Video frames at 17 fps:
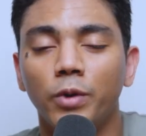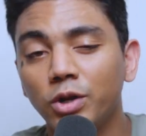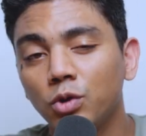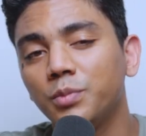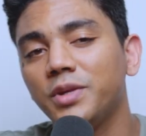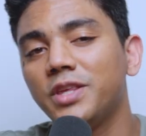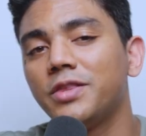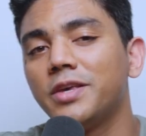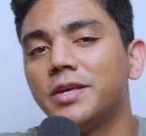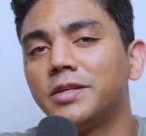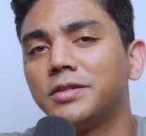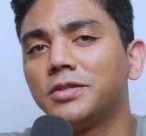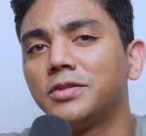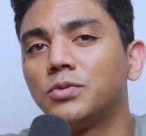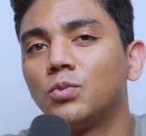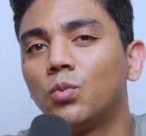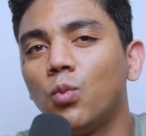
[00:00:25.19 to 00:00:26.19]
riddle me
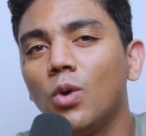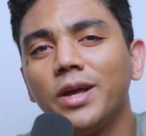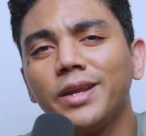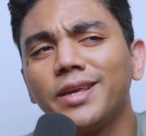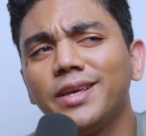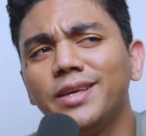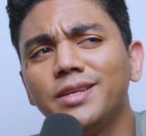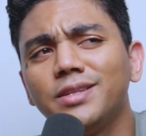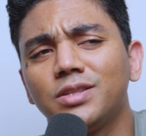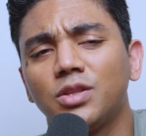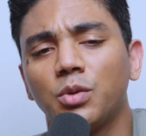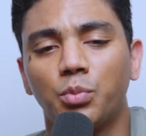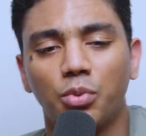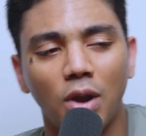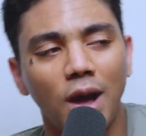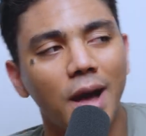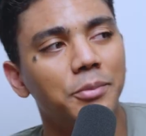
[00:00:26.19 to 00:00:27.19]
this what is the
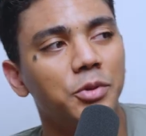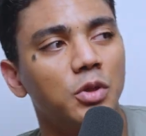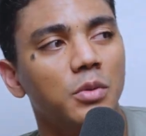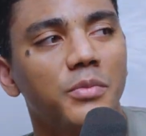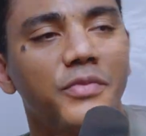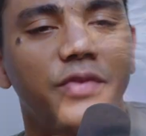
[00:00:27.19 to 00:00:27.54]
problem